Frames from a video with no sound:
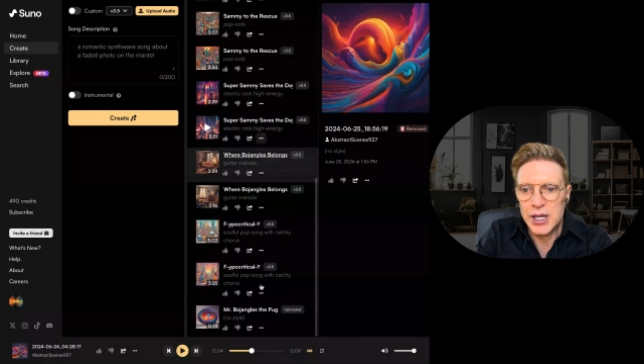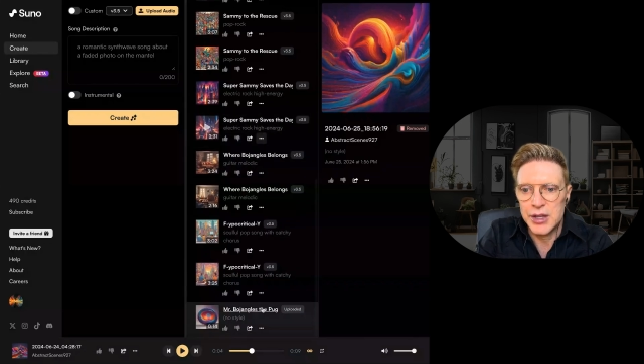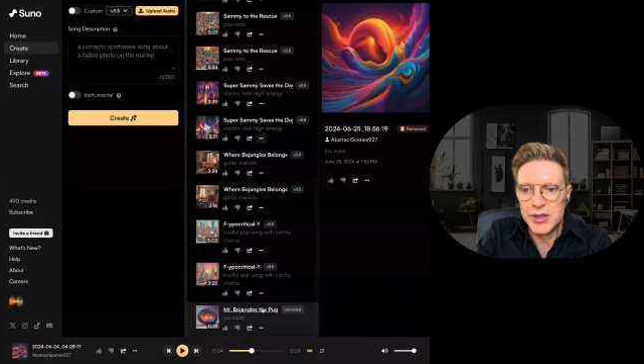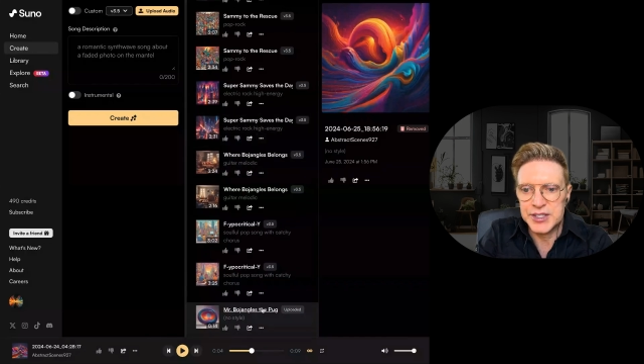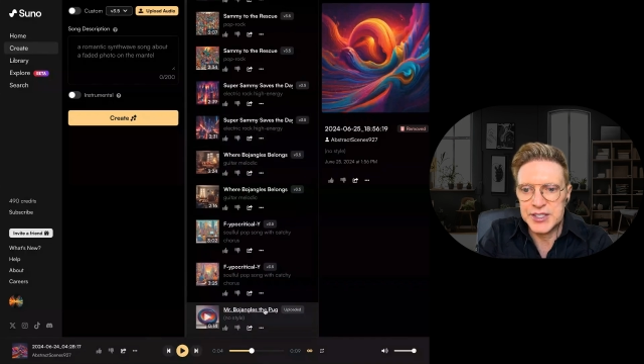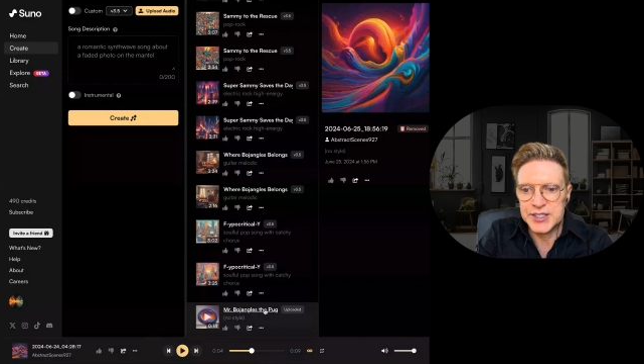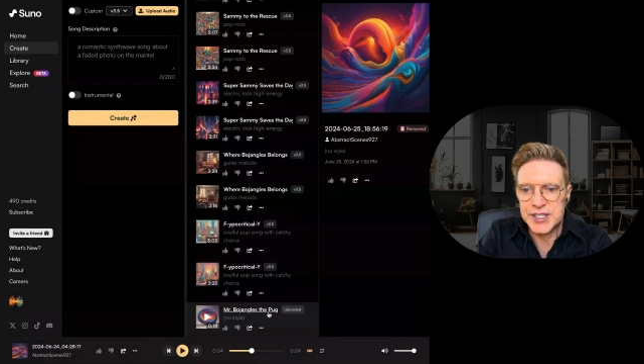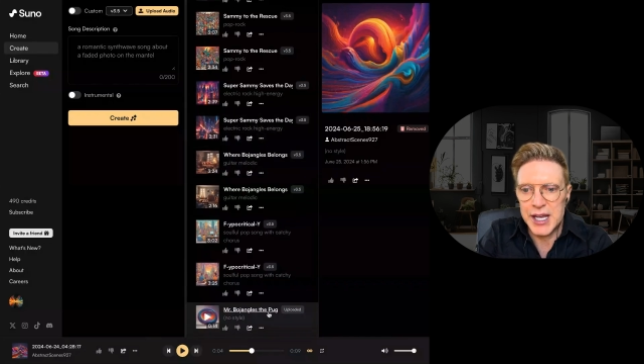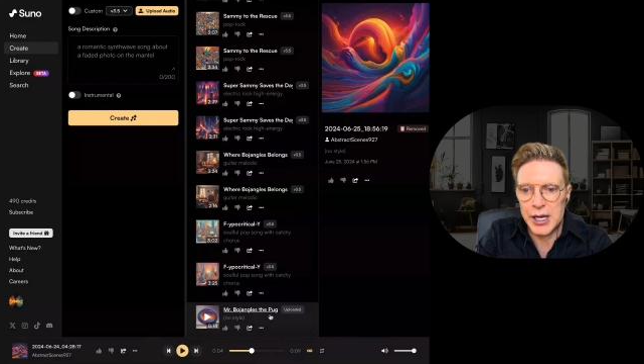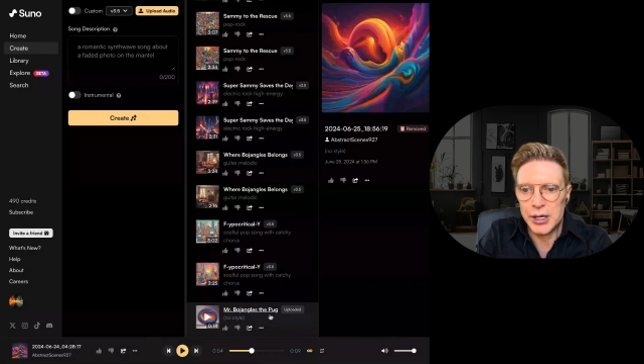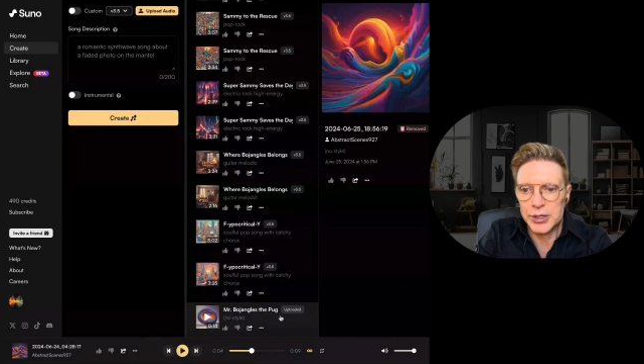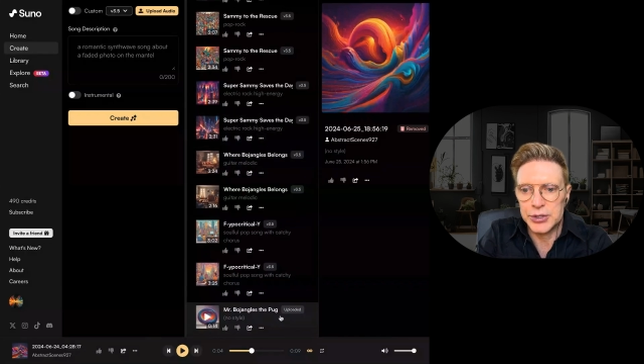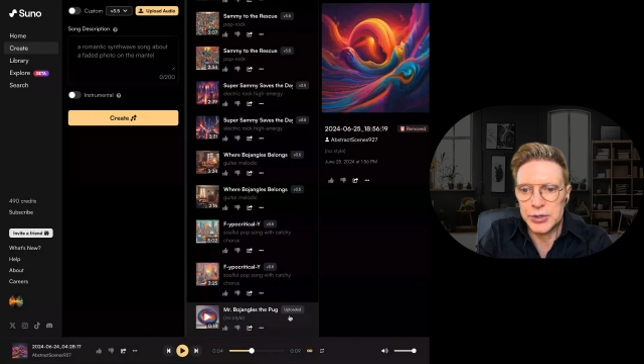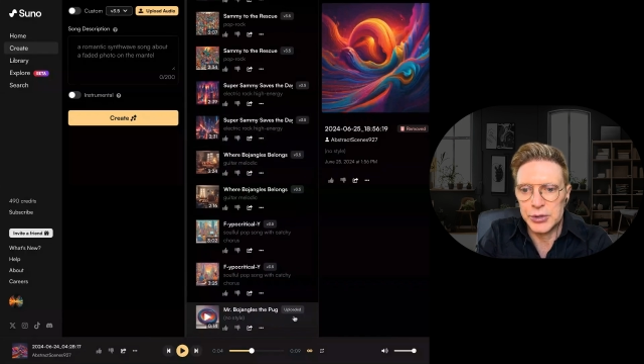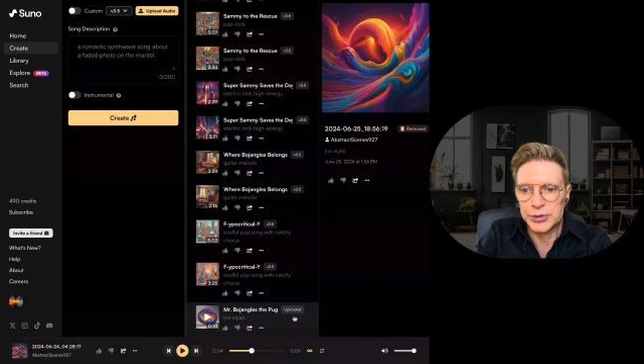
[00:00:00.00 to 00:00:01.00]
this is how
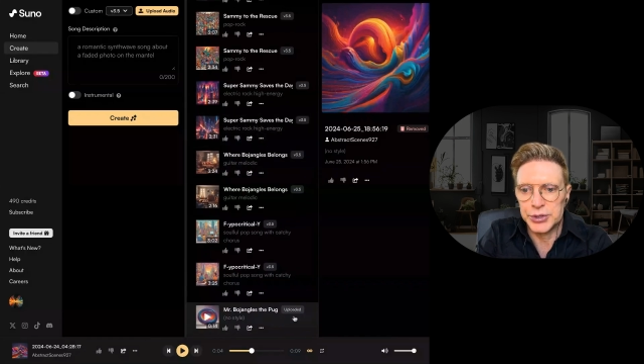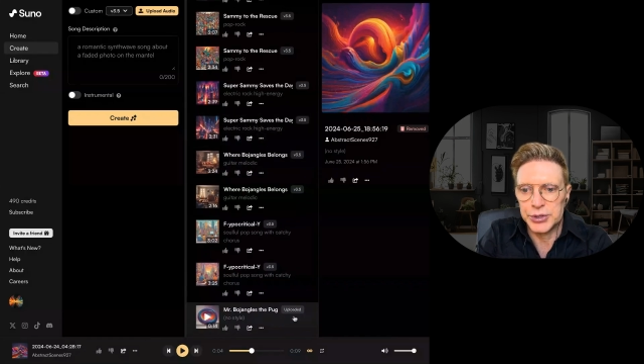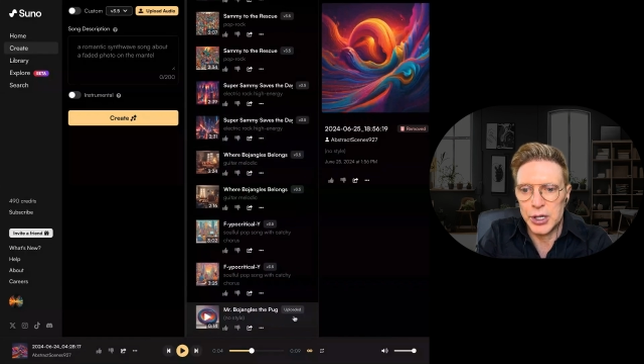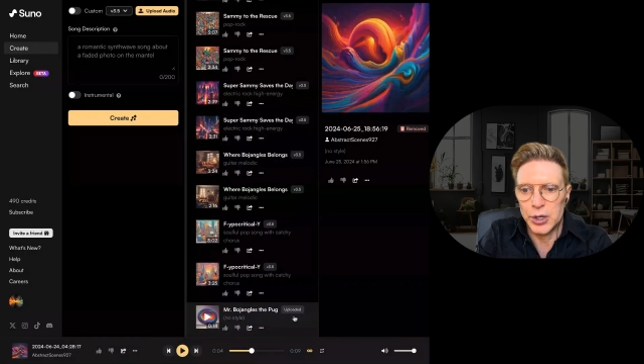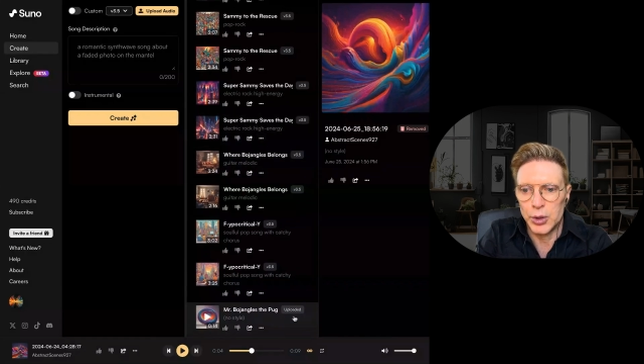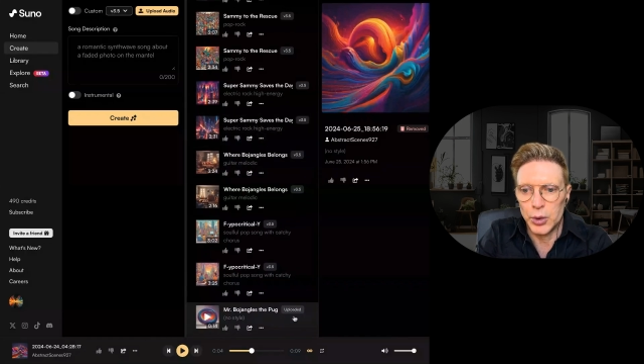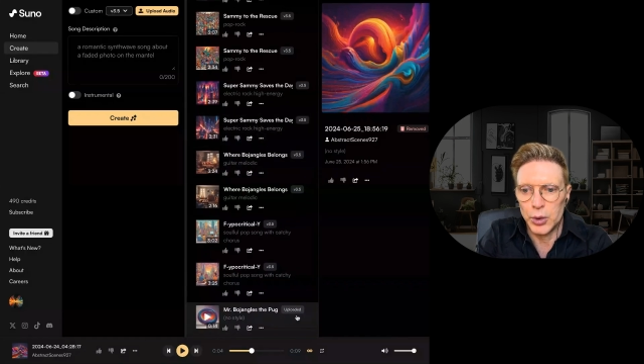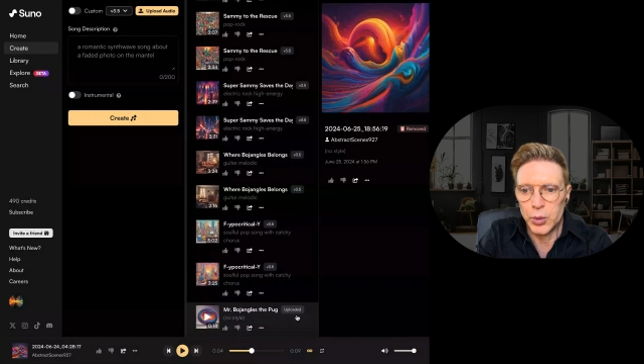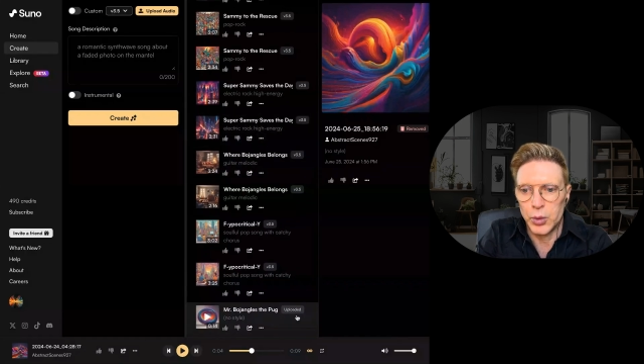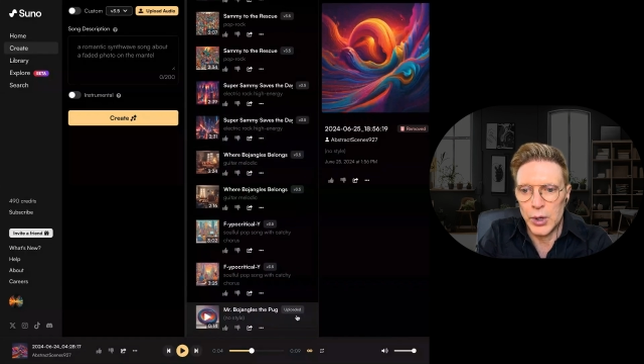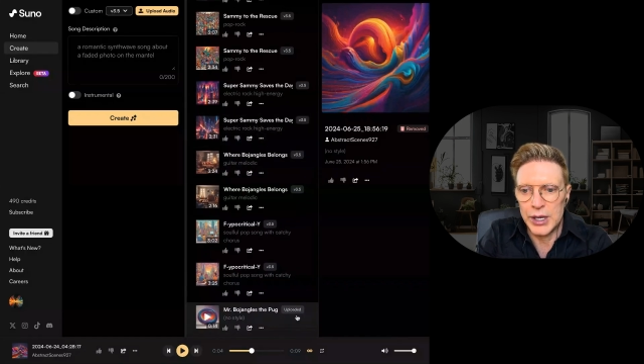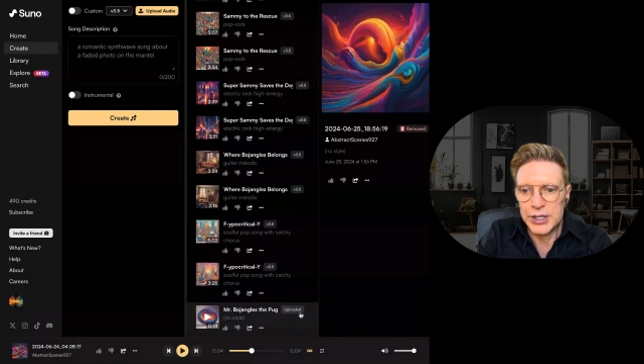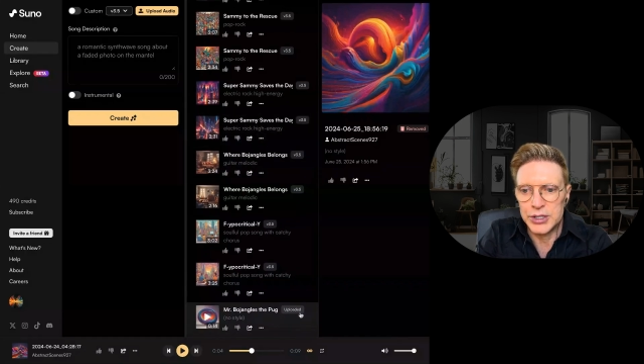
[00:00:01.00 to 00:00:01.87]
you'll know what